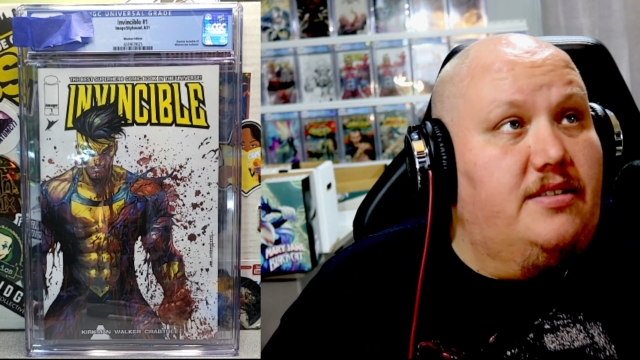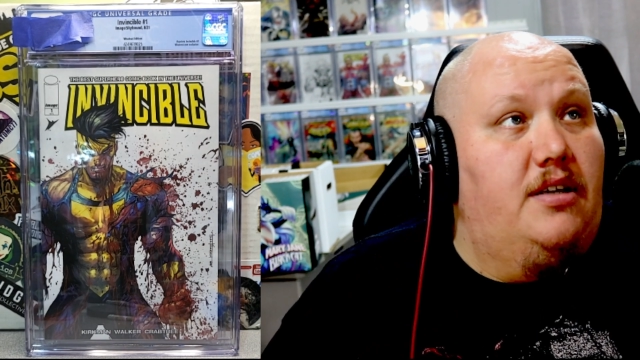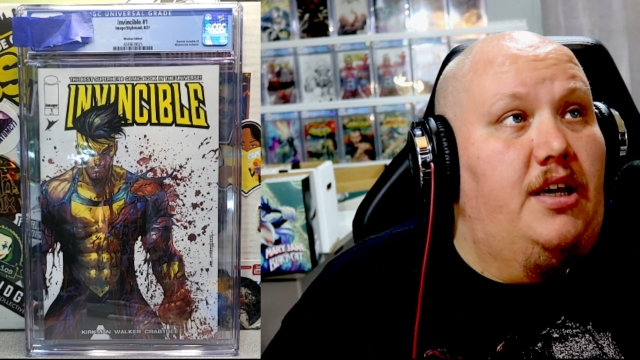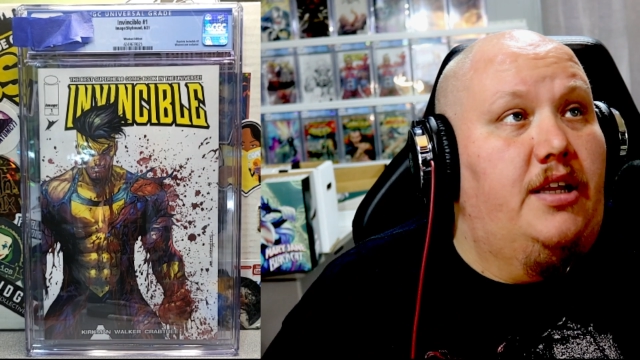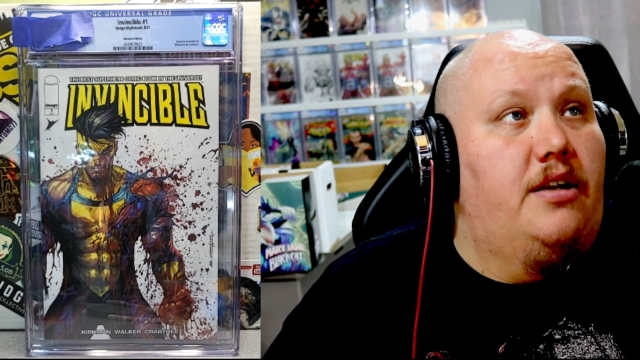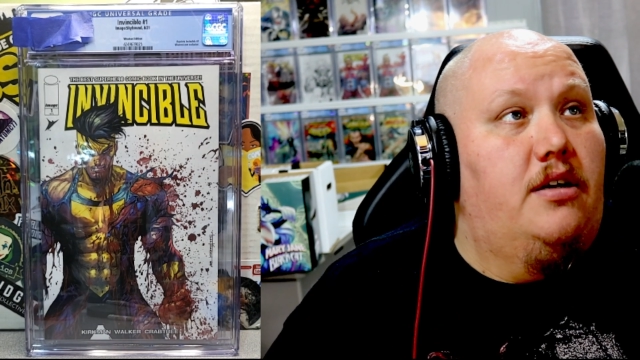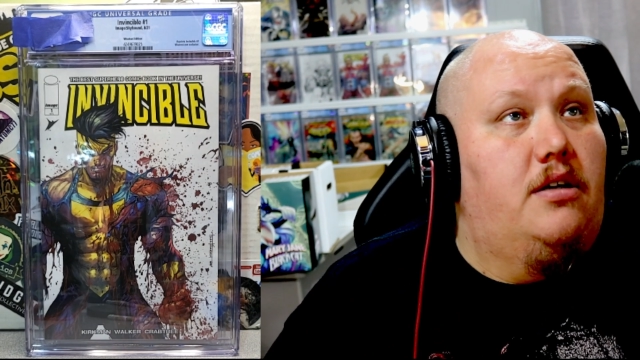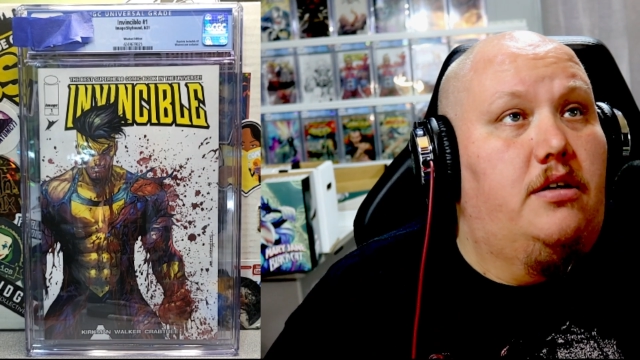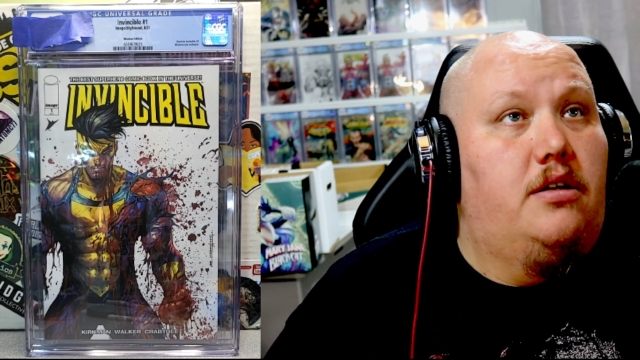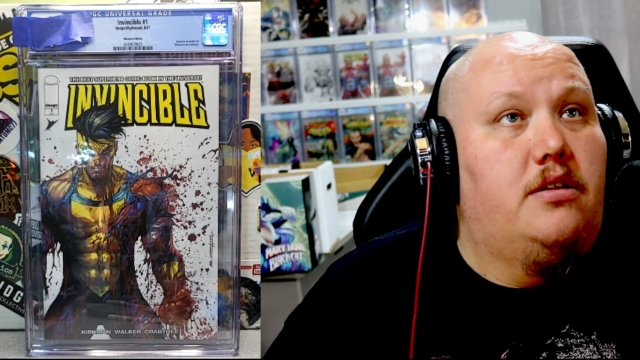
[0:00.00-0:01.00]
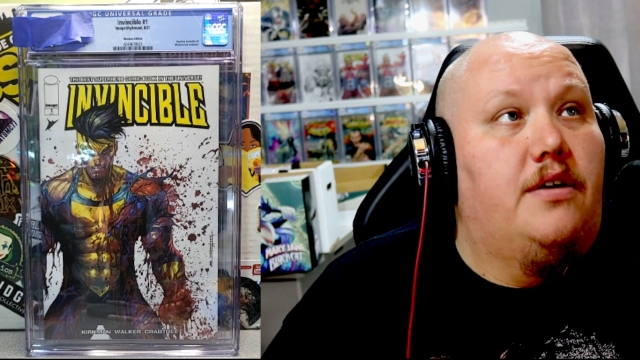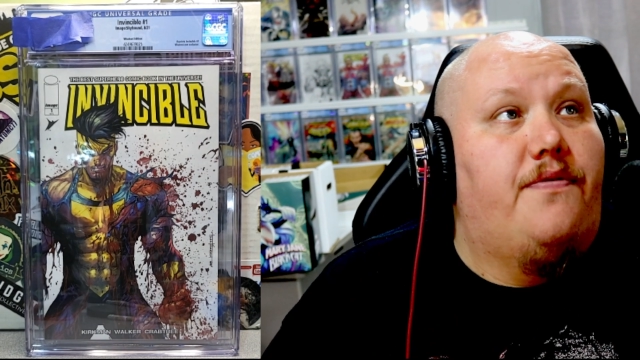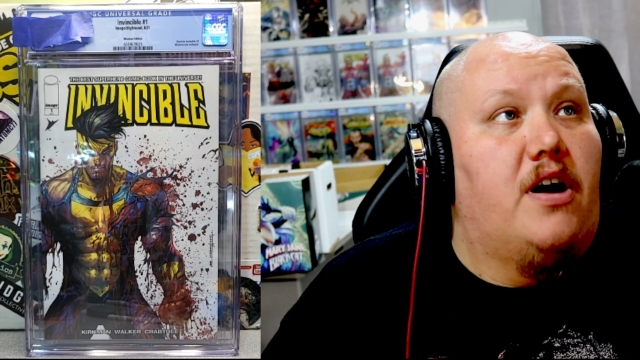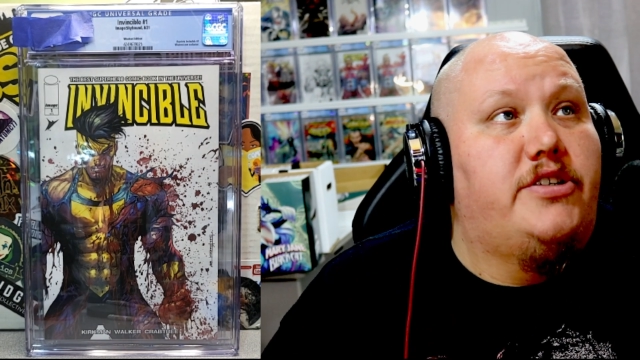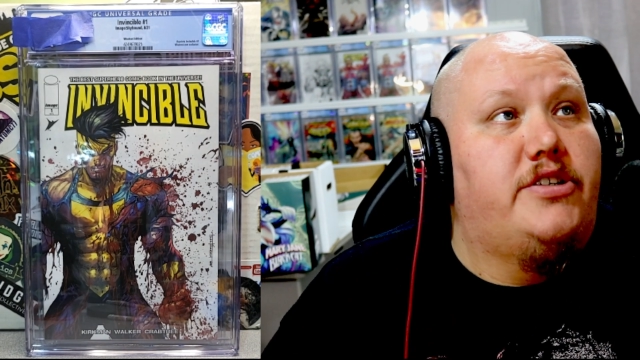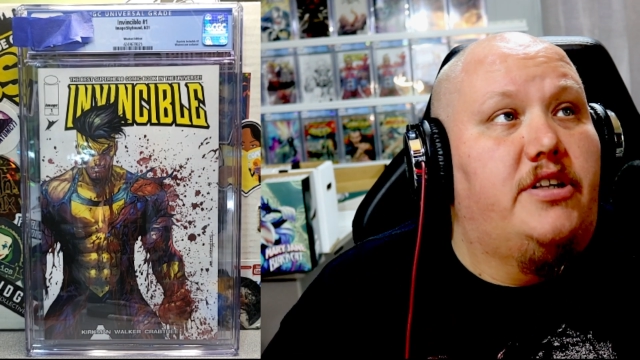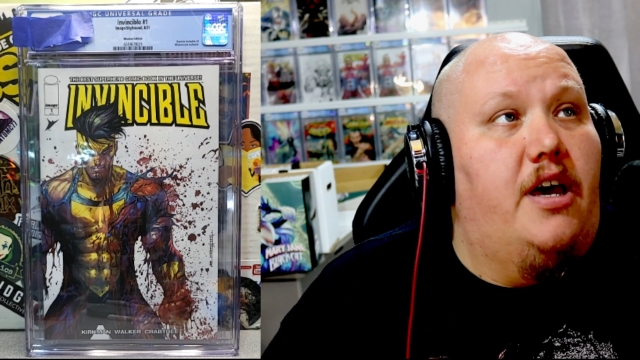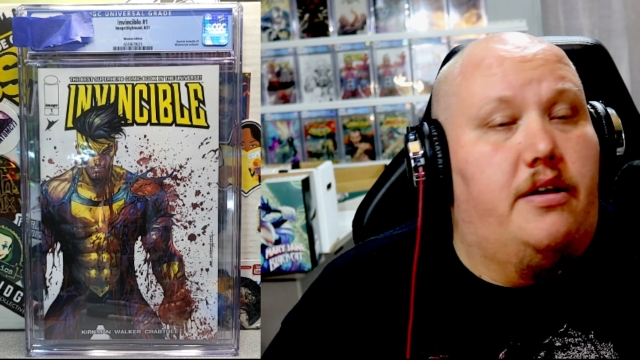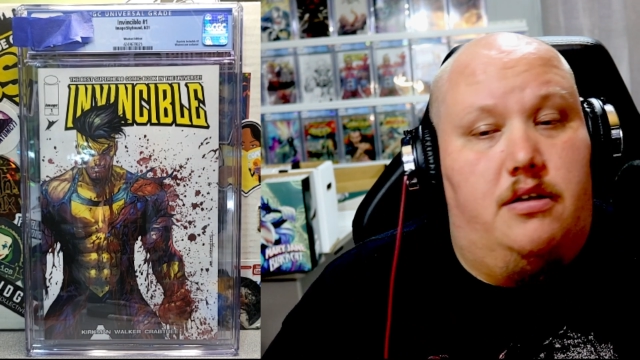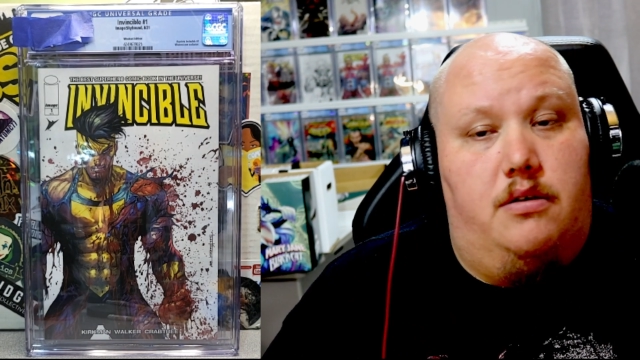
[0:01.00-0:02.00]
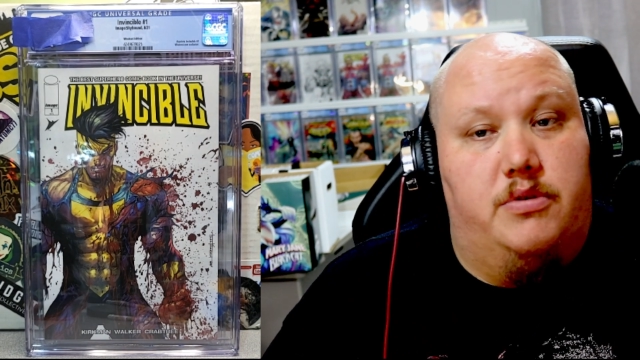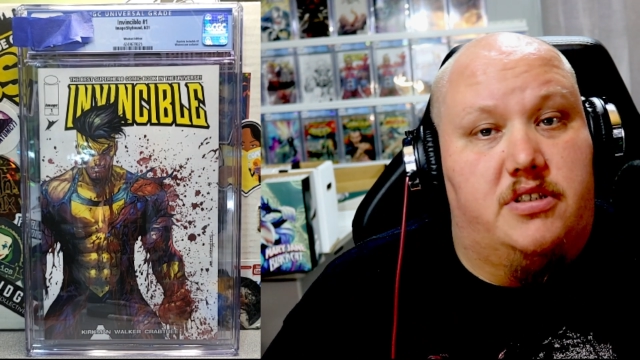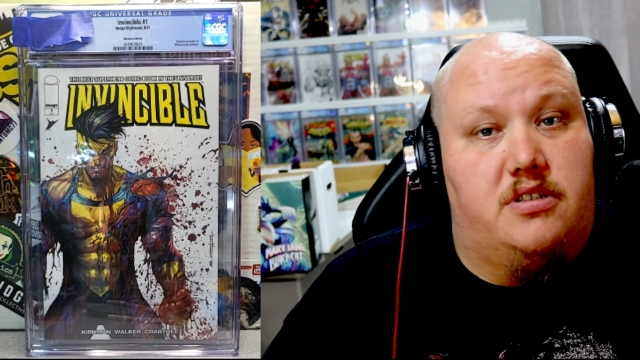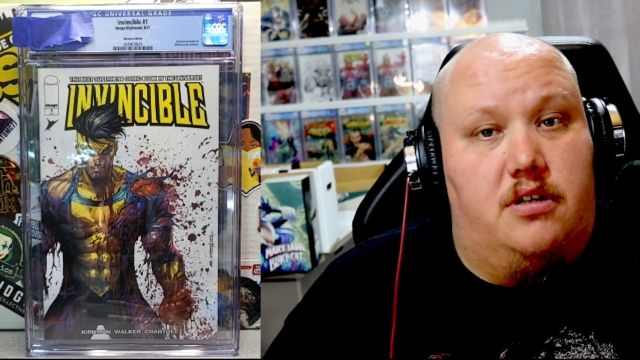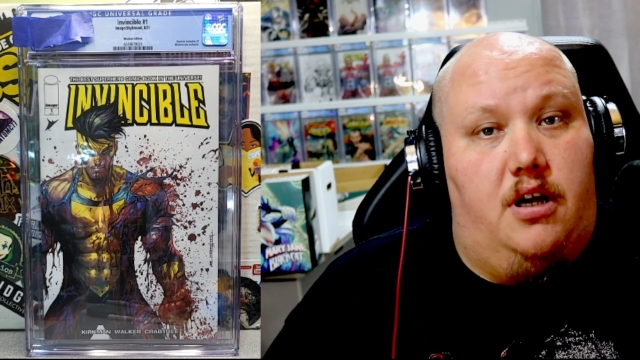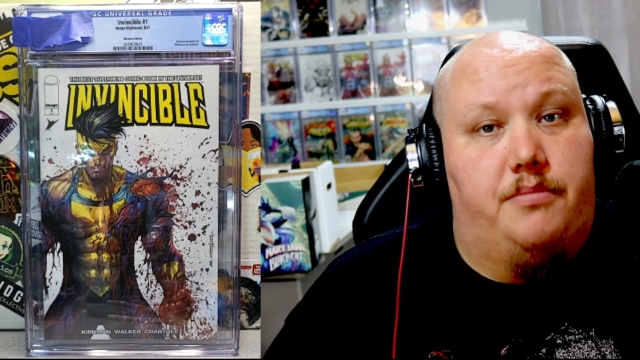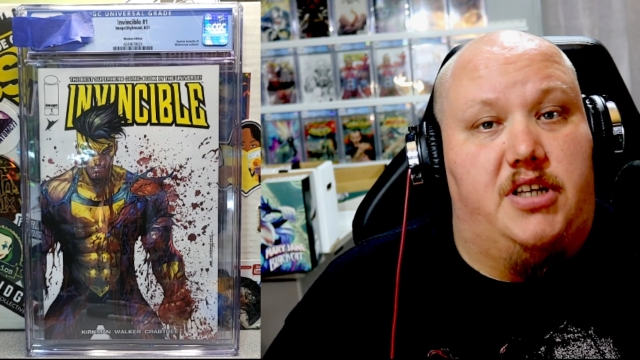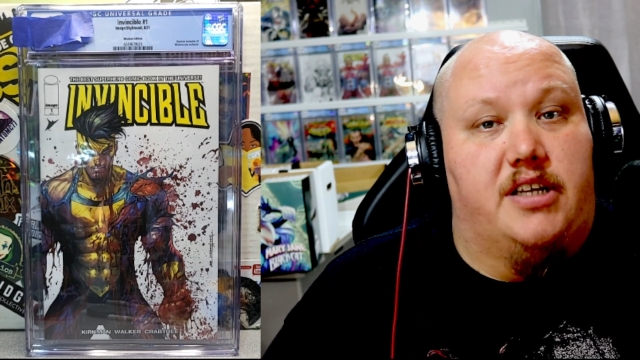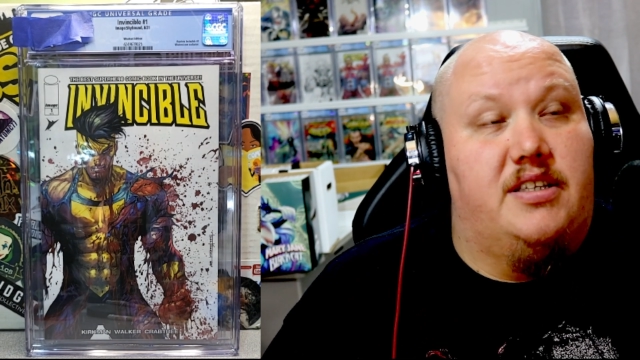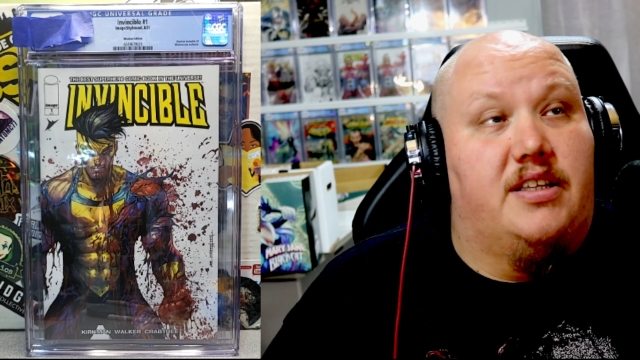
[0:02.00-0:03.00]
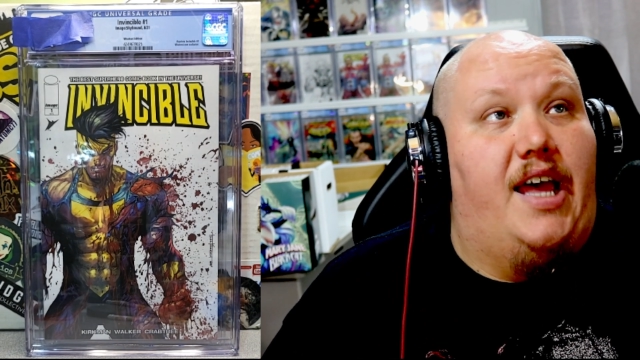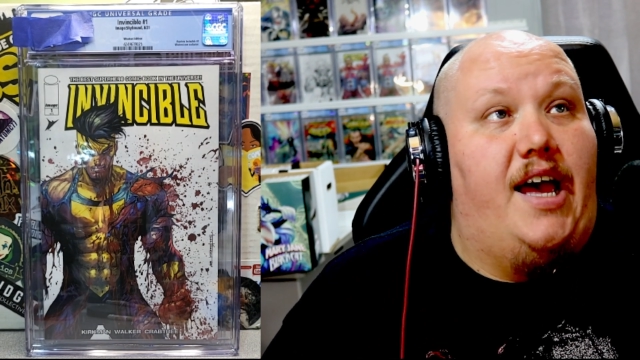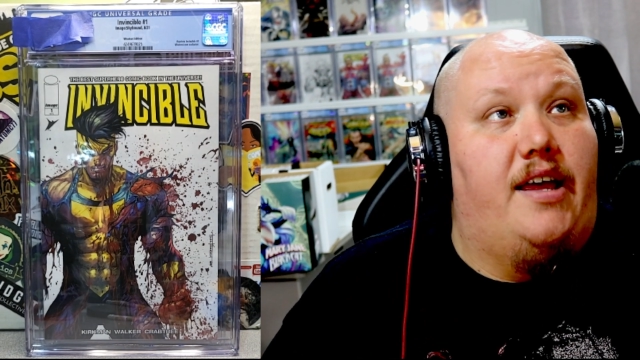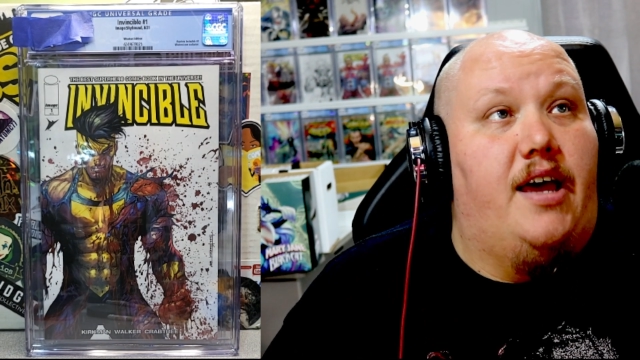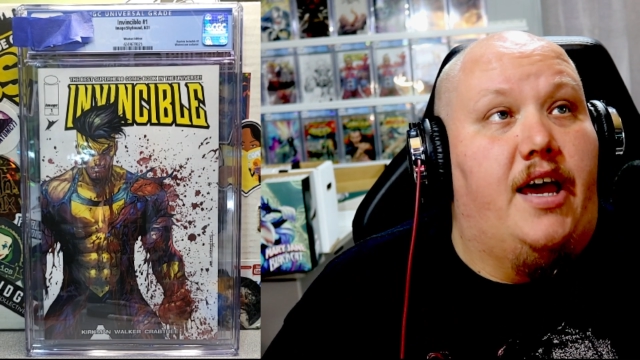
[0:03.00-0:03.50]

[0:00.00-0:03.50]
in the Virgin yet, which I'm chasing that.